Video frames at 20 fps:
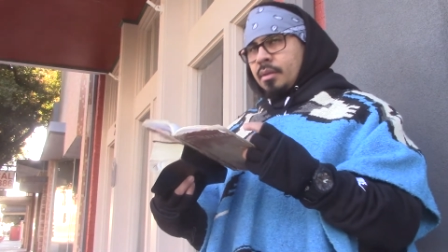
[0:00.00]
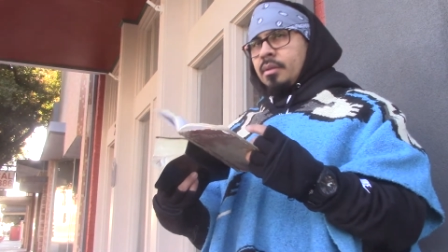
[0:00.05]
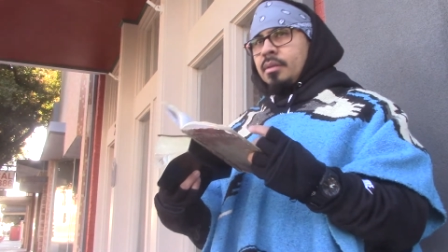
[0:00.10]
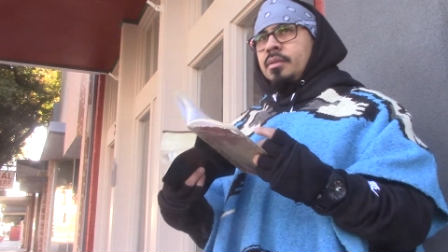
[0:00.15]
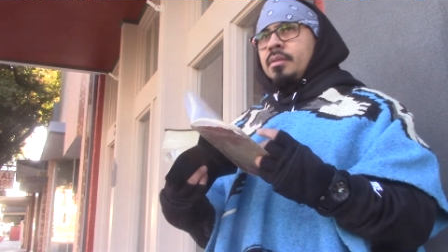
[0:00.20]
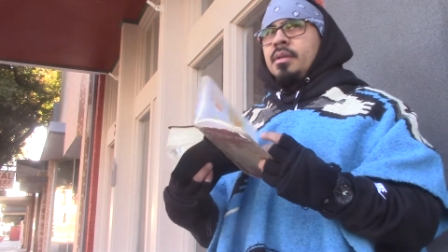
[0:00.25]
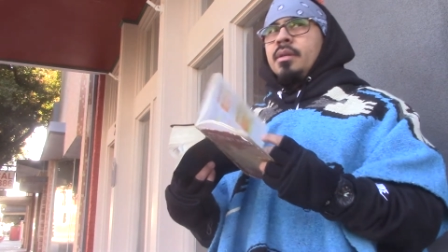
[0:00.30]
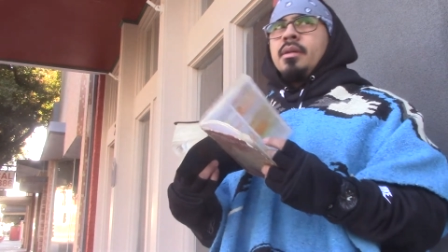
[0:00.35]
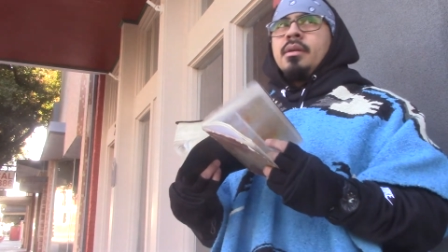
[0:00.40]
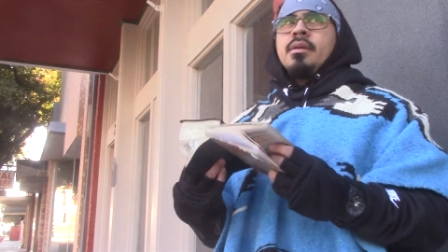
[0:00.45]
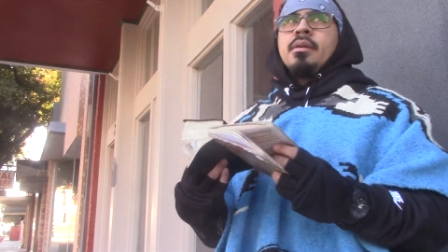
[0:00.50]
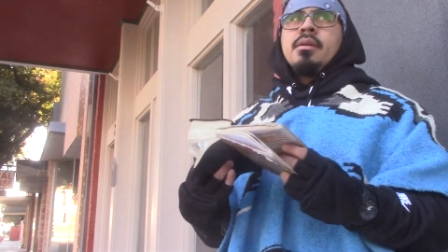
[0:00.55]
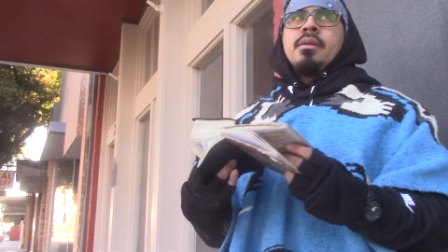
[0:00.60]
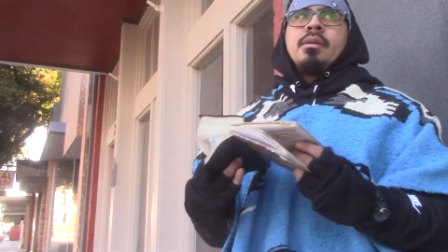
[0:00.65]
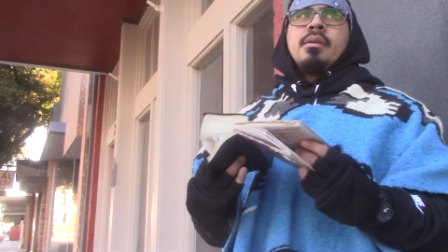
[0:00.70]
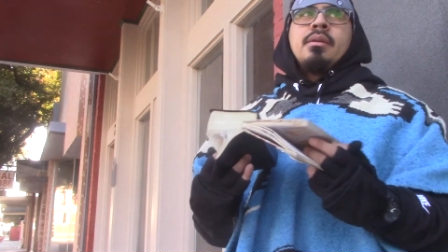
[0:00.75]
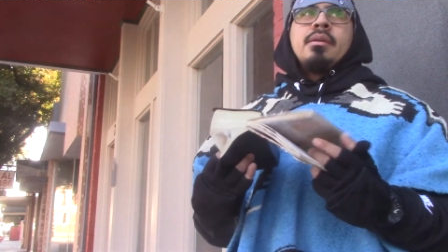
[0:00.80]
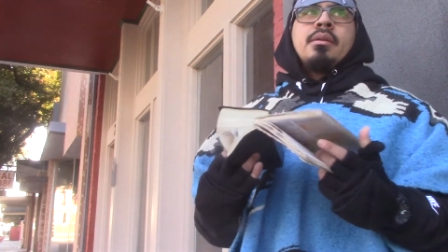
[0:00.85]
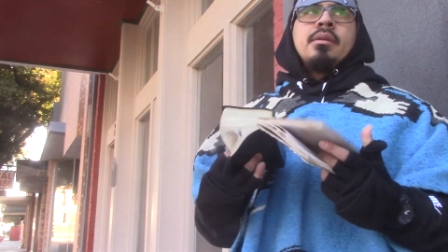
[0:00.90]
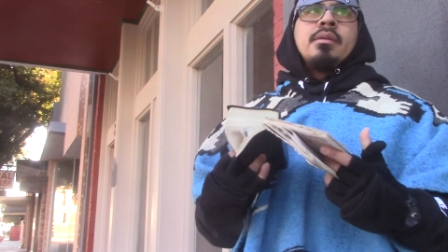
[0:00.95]
See,
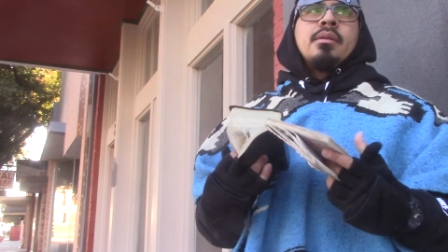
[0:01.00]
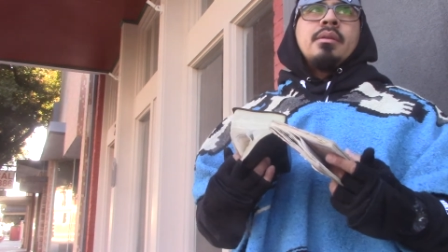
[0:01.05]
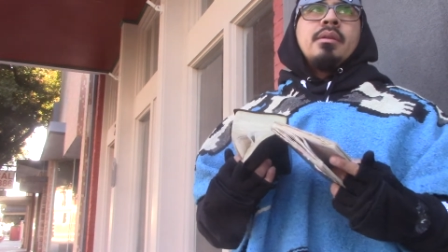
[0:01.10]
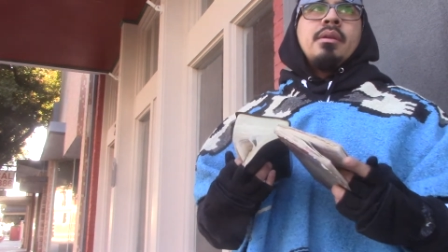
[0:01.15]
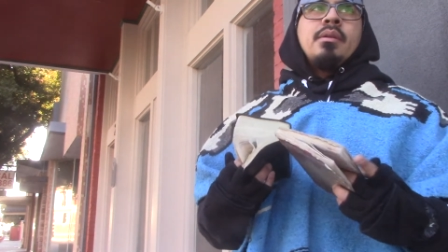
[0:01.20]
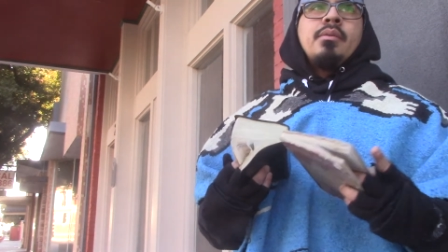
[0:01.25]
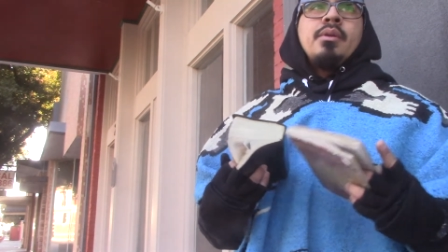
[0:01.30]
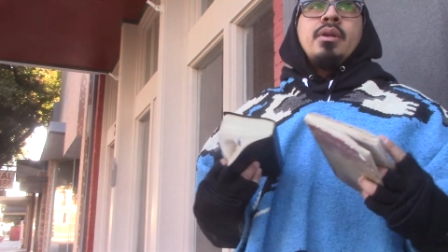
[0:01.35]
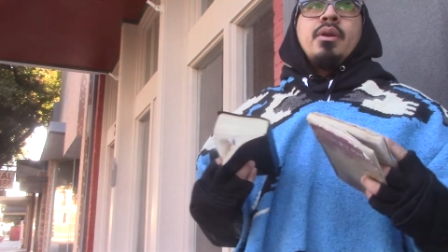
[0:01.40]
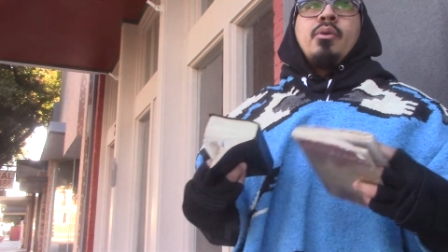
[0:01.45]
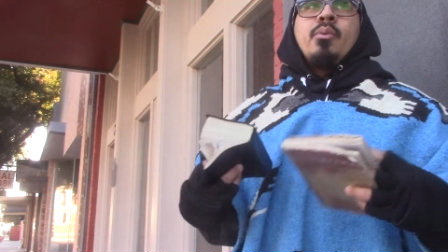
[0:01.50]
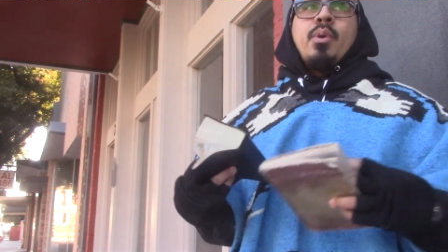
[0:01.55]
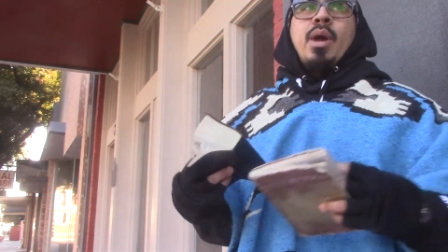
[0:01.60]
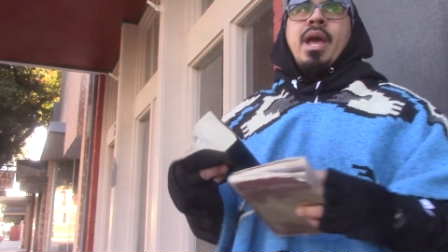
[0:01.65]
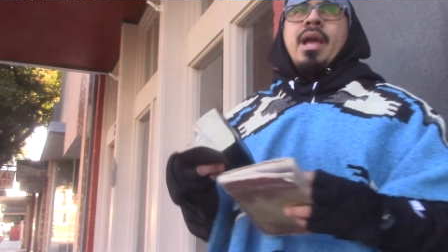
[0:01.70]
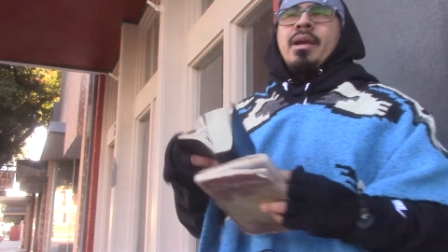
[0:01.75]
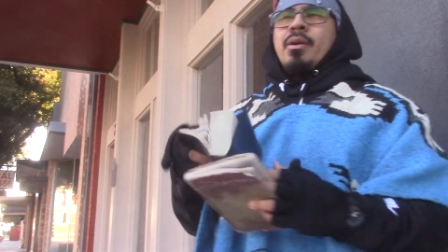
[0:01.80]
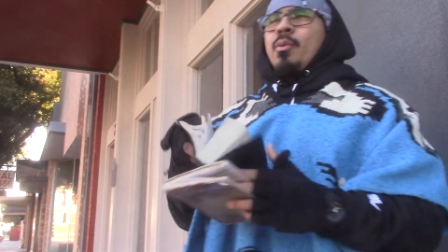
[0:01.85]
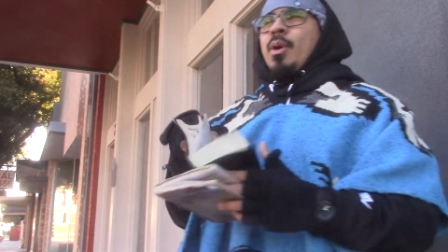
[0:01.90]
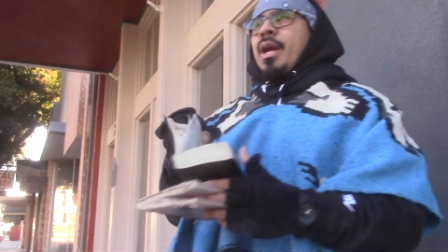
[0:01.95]
you know we
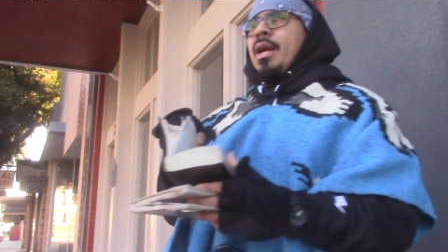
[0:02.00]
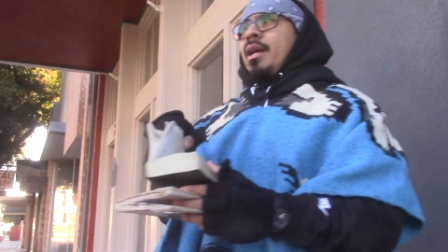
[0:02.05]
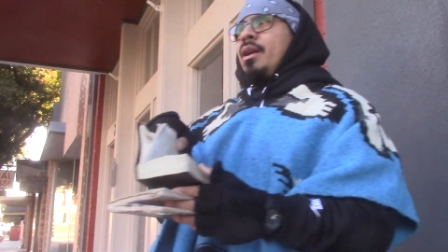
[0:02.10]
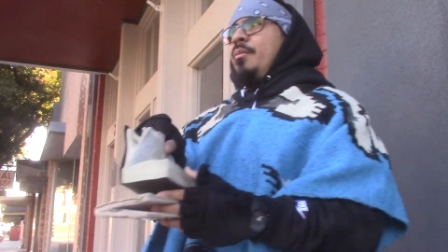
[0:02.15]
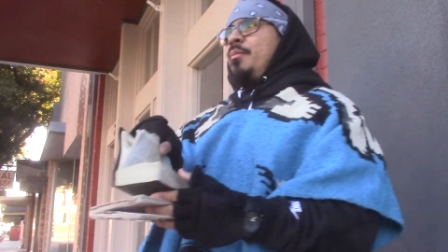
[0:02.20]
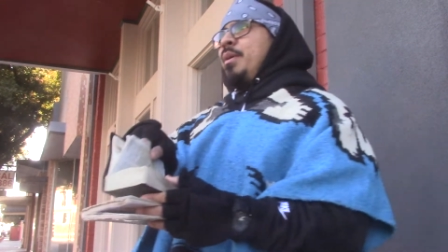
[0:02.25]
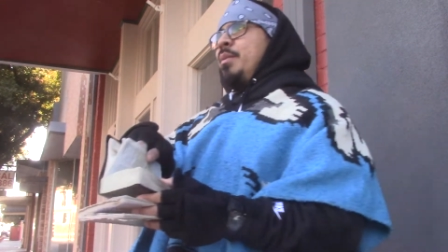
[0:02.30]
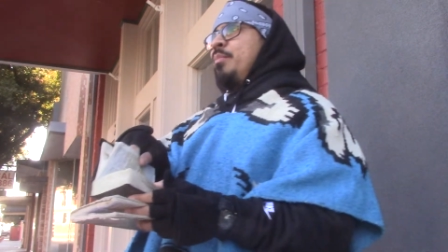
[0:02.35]
ain't we ain't gonna be